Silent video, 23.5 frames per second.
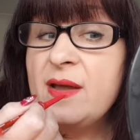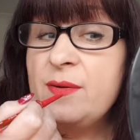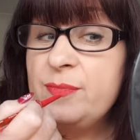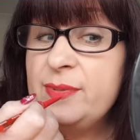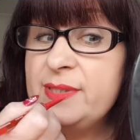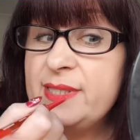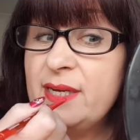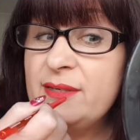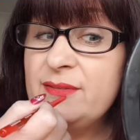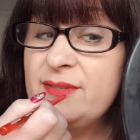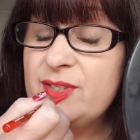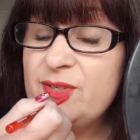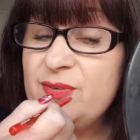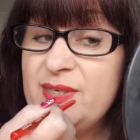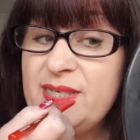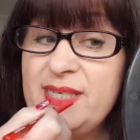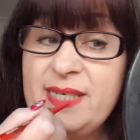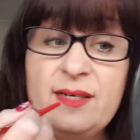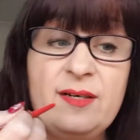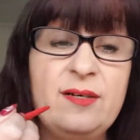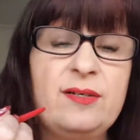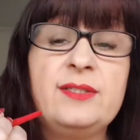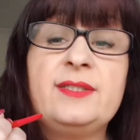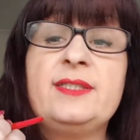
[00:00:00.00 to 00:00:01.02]
we don't do any
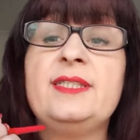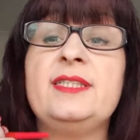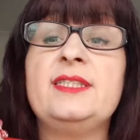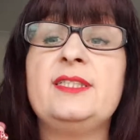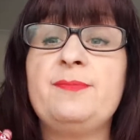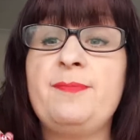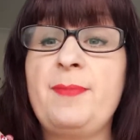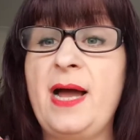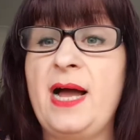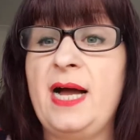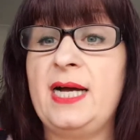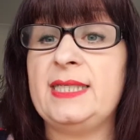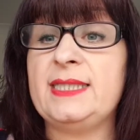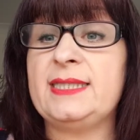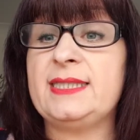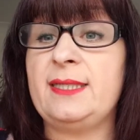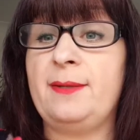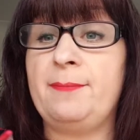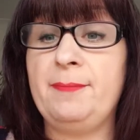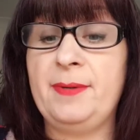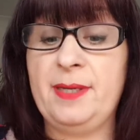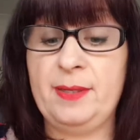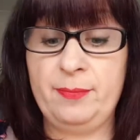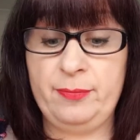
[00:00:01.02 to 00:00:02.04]
glosses, but
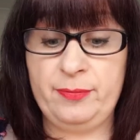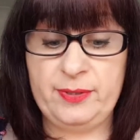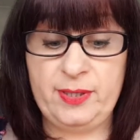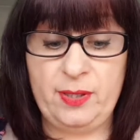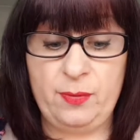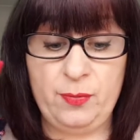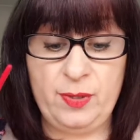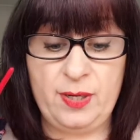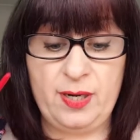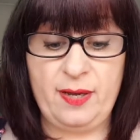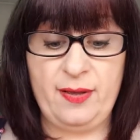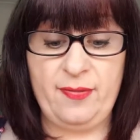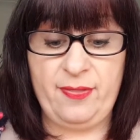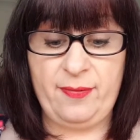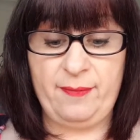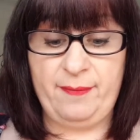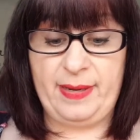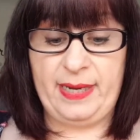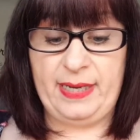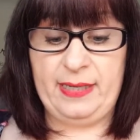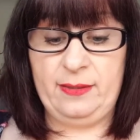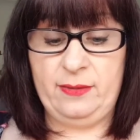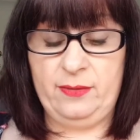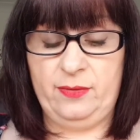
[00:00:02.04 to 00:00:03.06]
some people don't like the
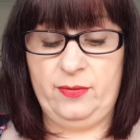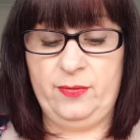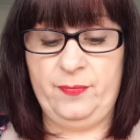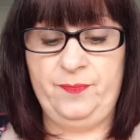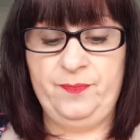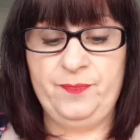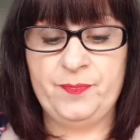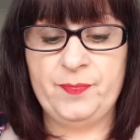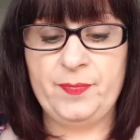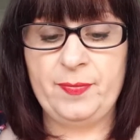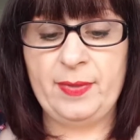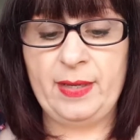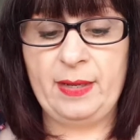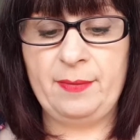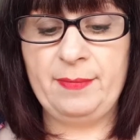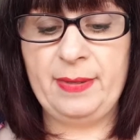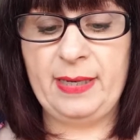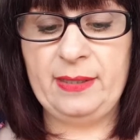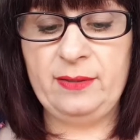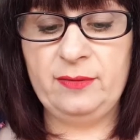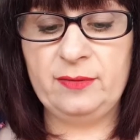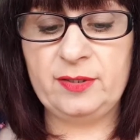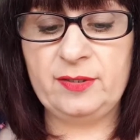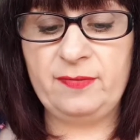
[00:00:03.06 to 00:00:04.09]
matte look.
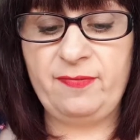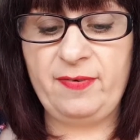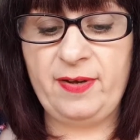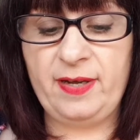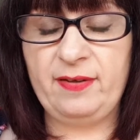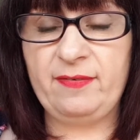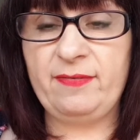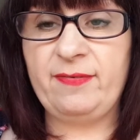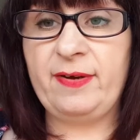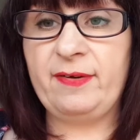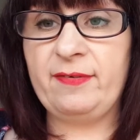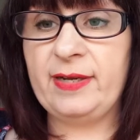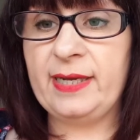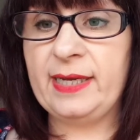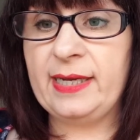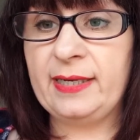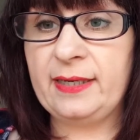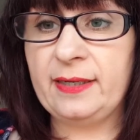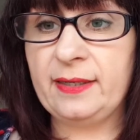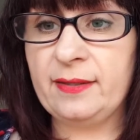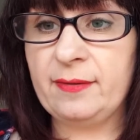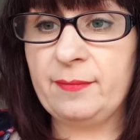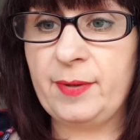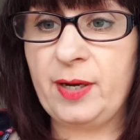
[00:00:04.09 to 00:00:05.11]
Matte looks very, very in
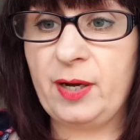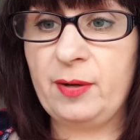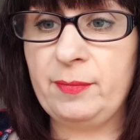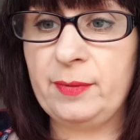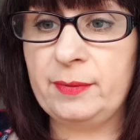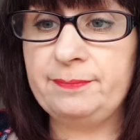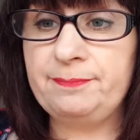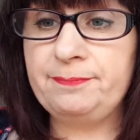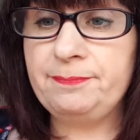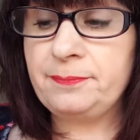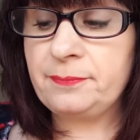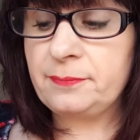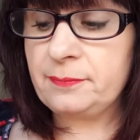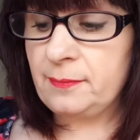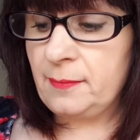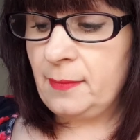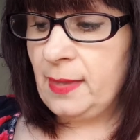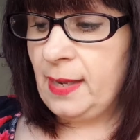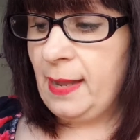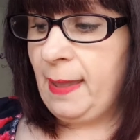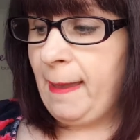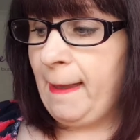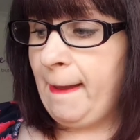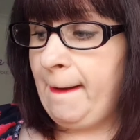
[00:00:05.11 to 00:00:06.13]
at the moment.
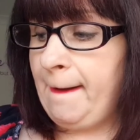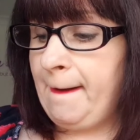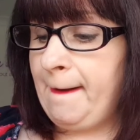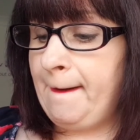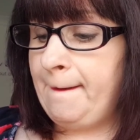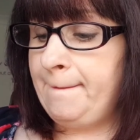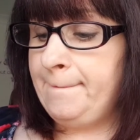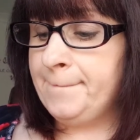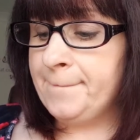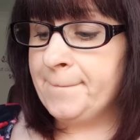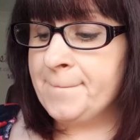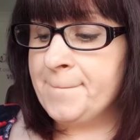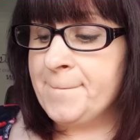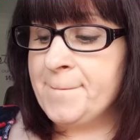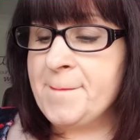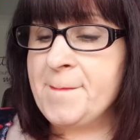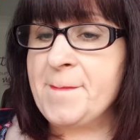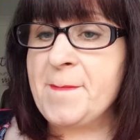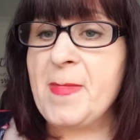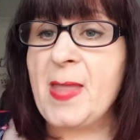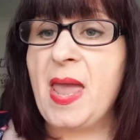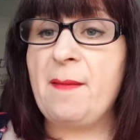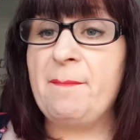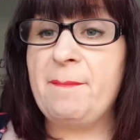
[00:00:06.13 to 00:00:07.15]

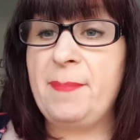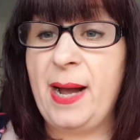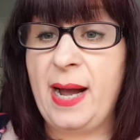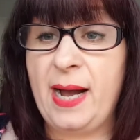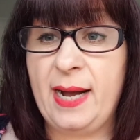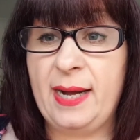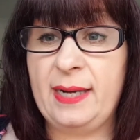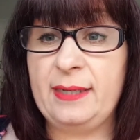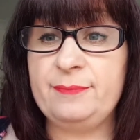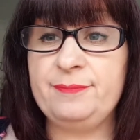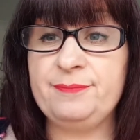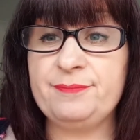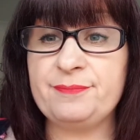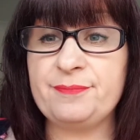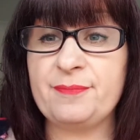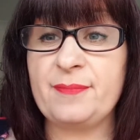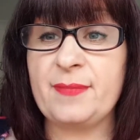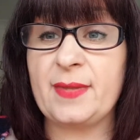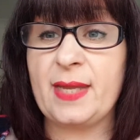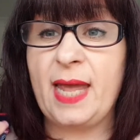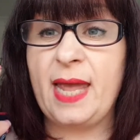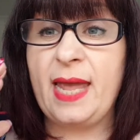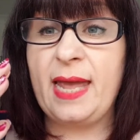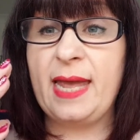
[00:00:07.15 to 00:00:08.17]
But
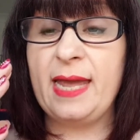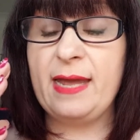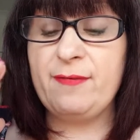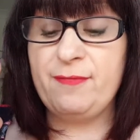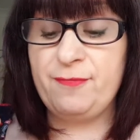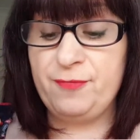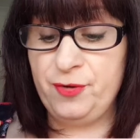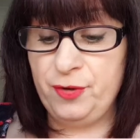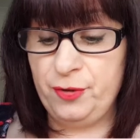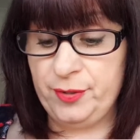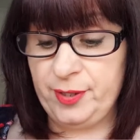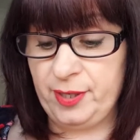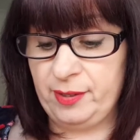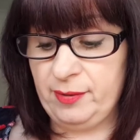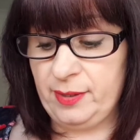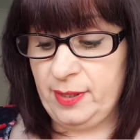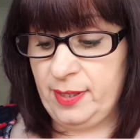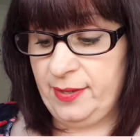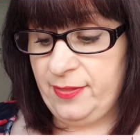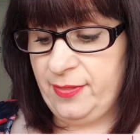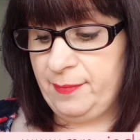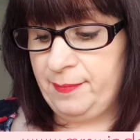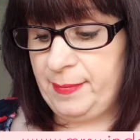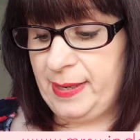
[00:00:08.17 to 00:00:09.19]
if you don't
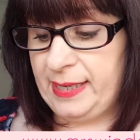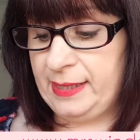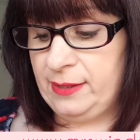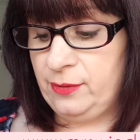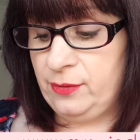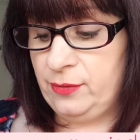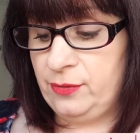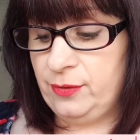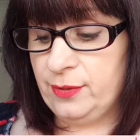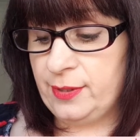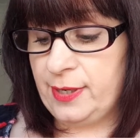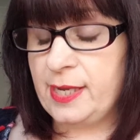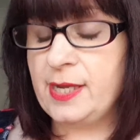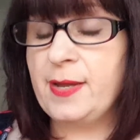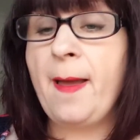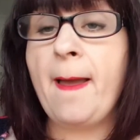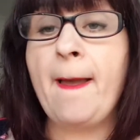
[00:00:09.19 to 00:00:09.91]
like the matte look,